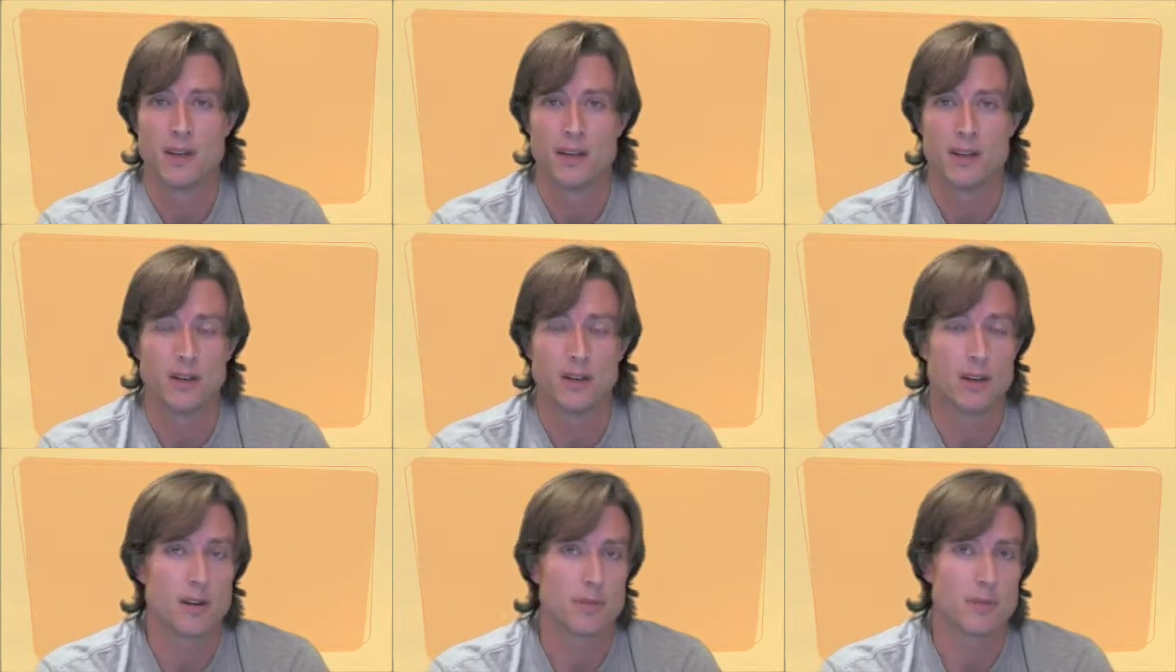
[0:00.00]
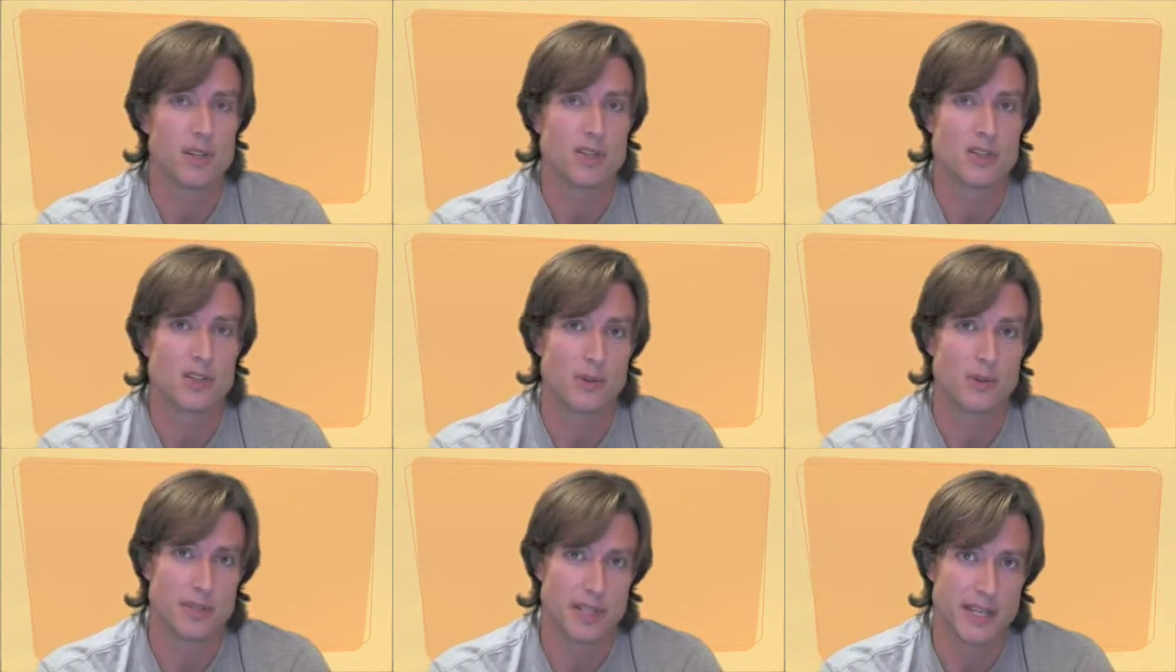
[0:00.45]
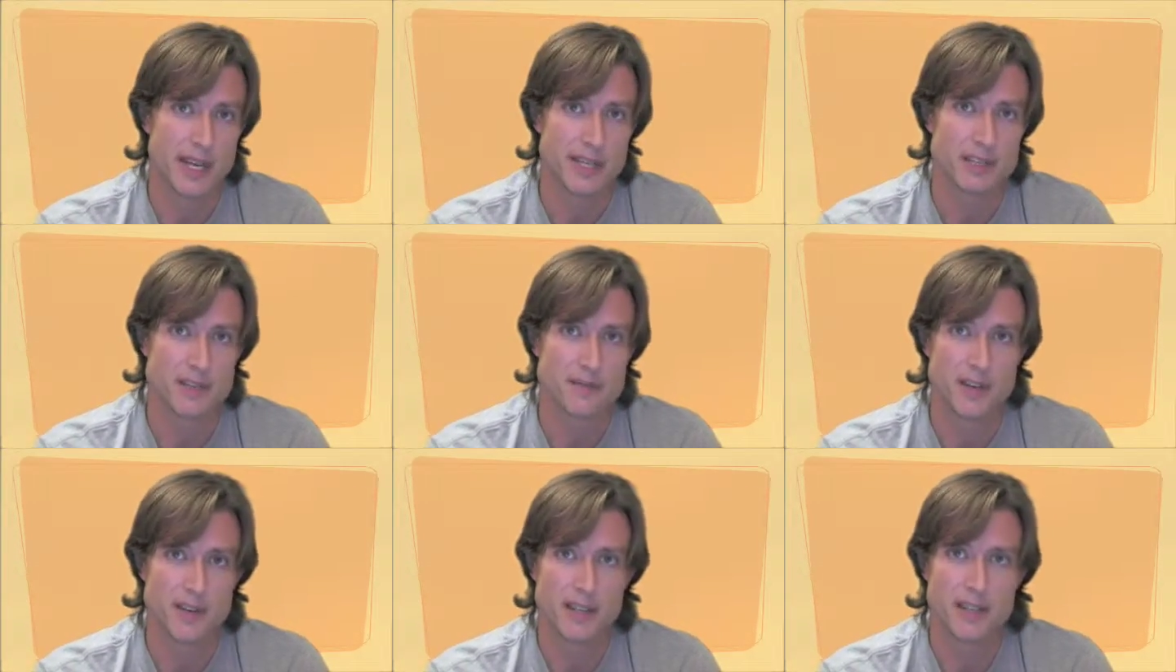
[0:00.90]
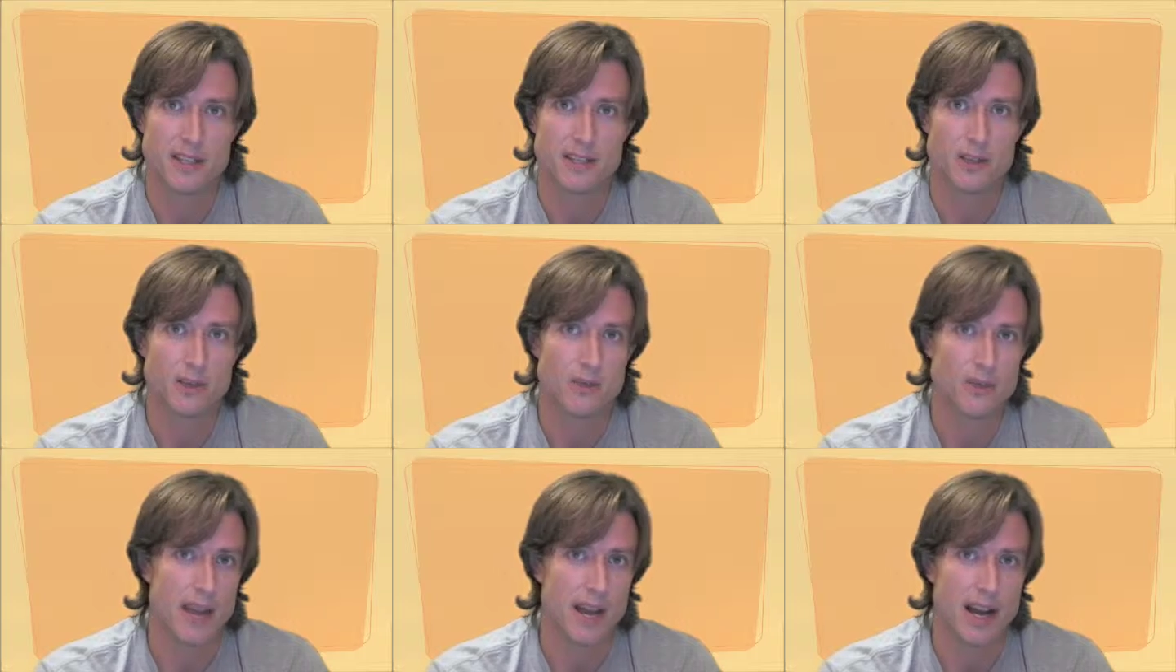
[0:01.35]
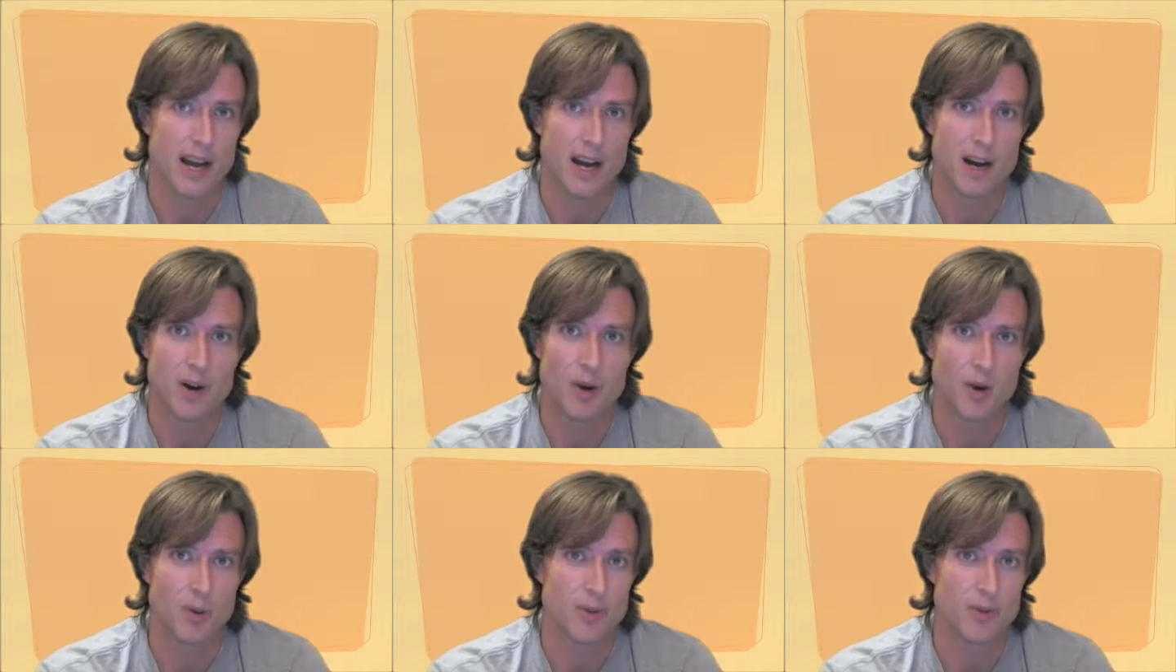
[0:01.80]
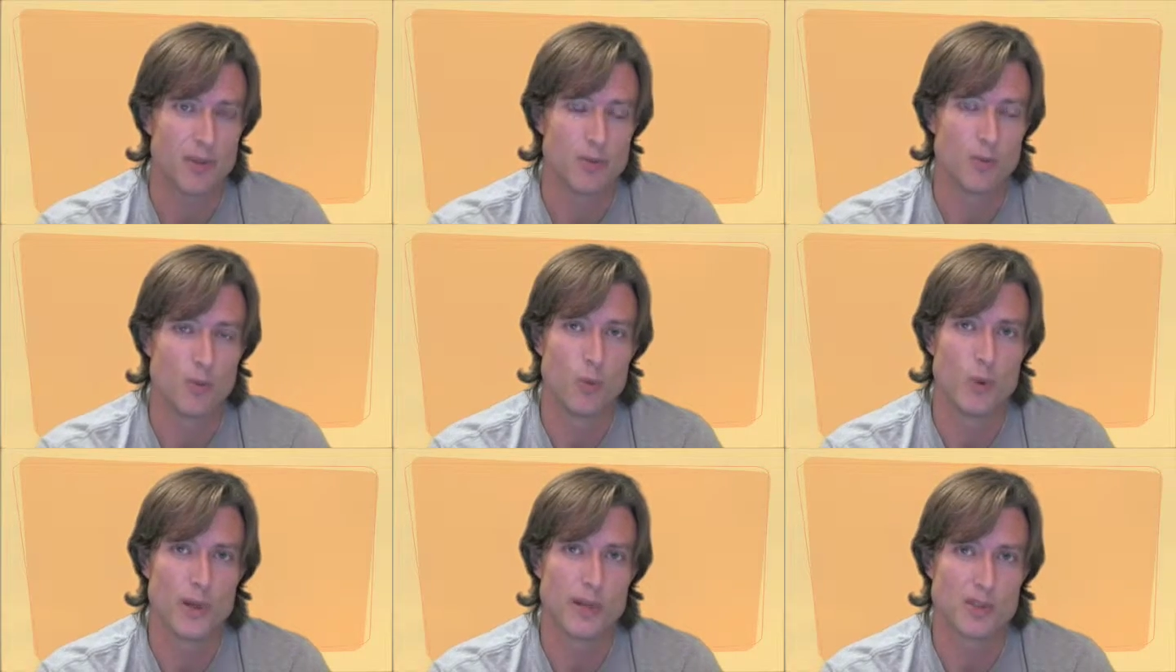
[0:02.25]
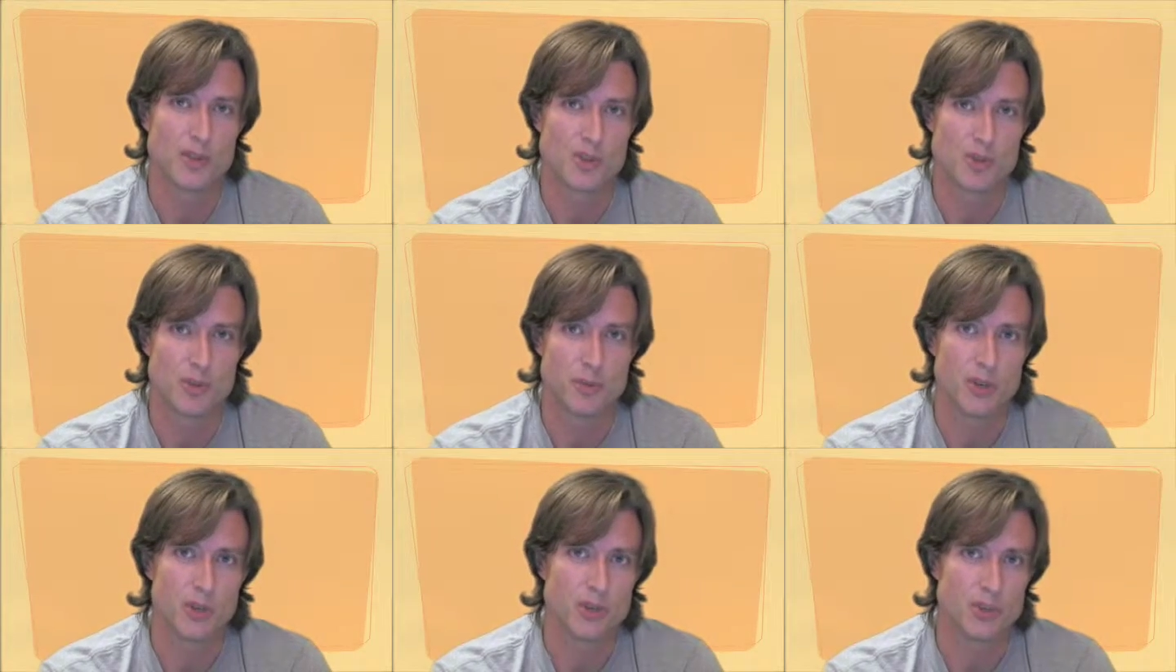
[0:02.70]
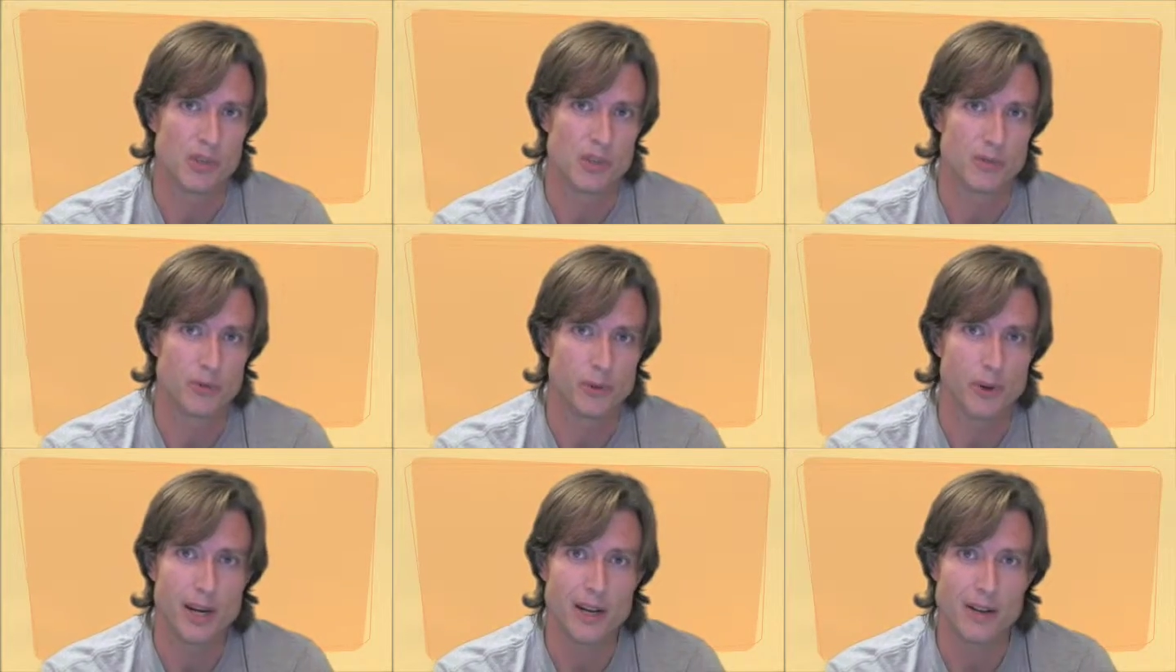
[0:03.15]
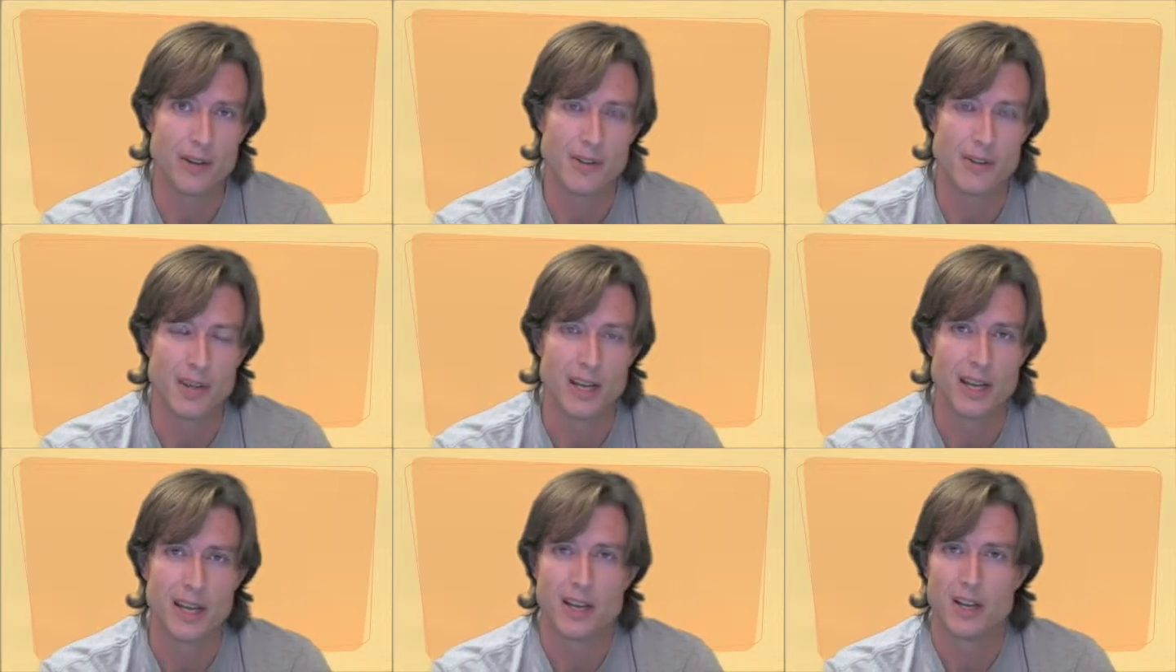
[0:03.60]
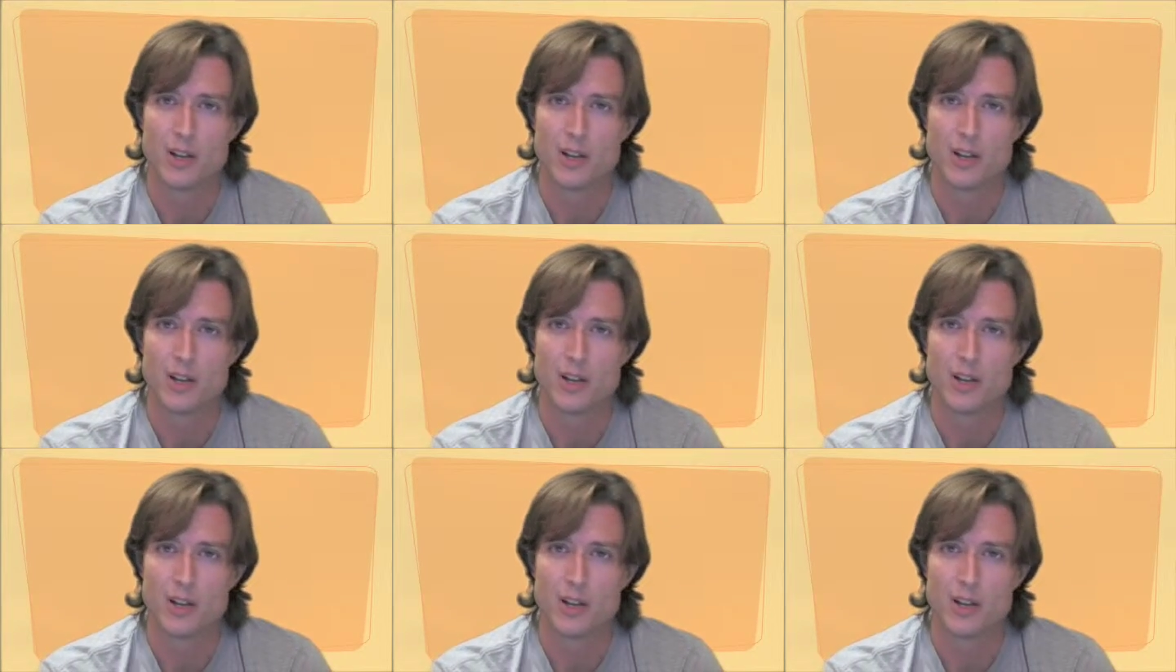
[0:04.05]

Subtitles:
And I'm going to show in the next video how redistribution of wealth